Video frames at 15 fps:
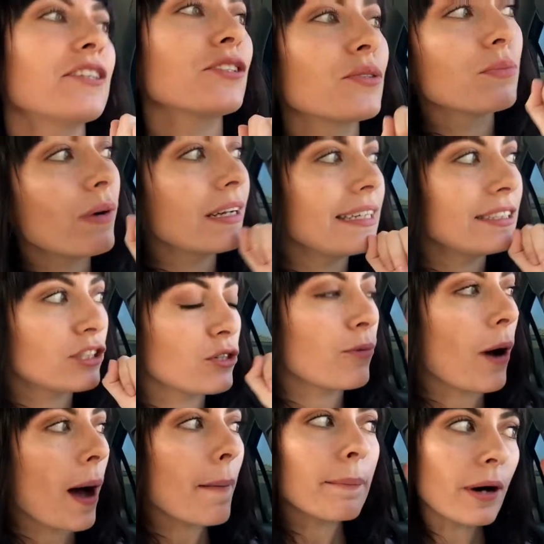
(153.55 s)
just wanted to
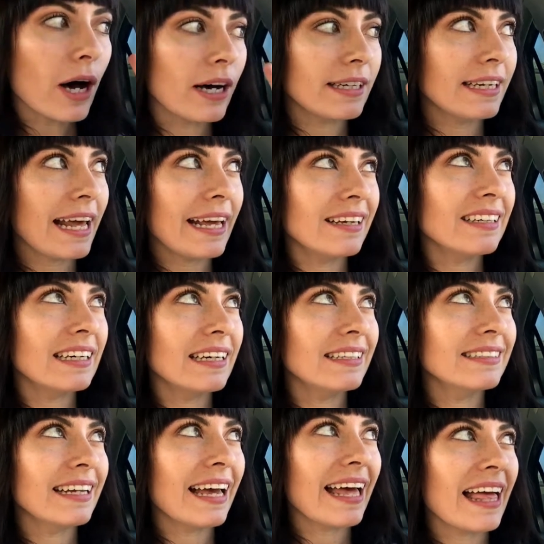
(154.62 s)
hop on,
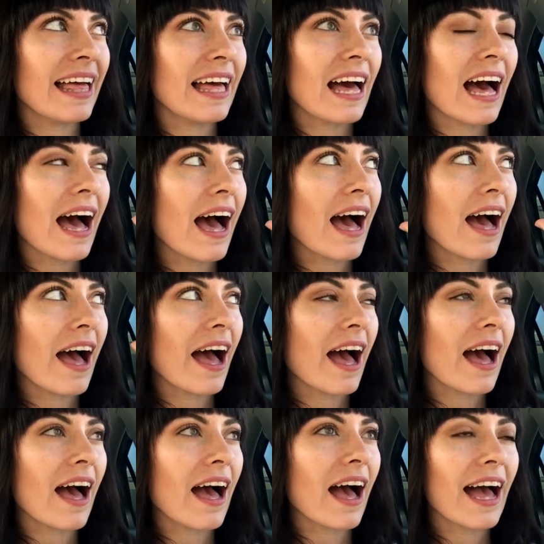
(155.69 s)
and
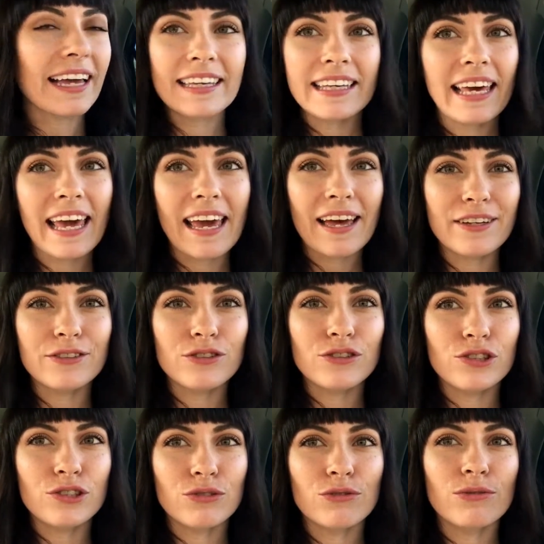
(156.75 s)
I
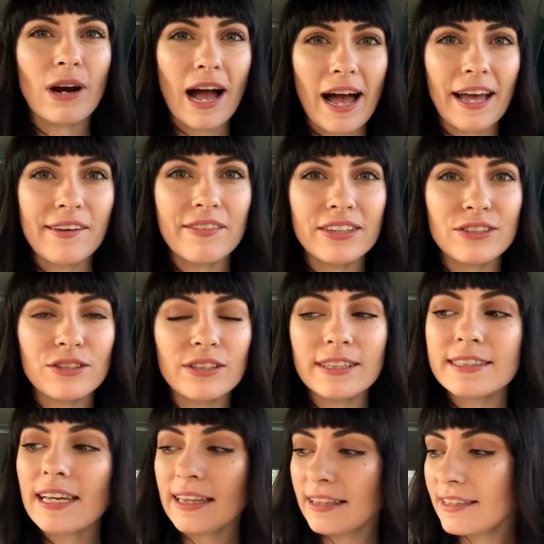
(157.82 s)
can't drive and do
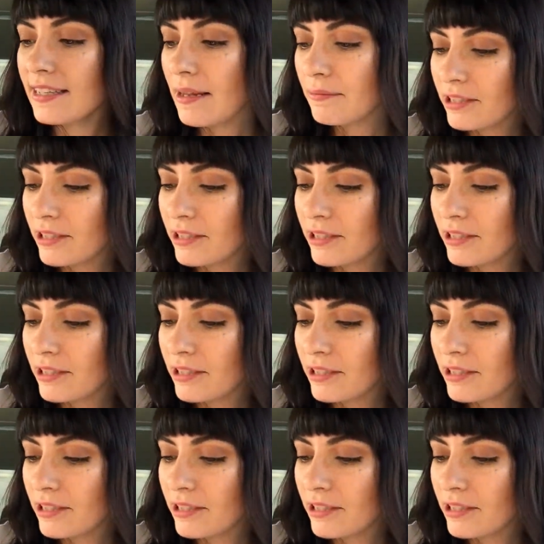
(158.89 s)
this at the same